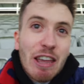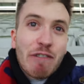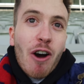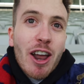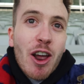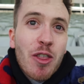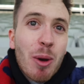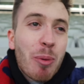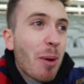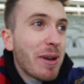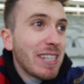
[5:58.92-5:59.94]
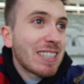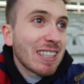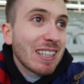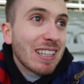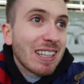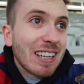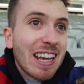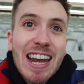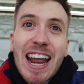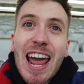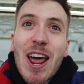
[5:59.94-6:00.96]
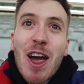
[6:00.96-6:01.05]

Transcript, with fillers: like if I know the Bombers, it ain't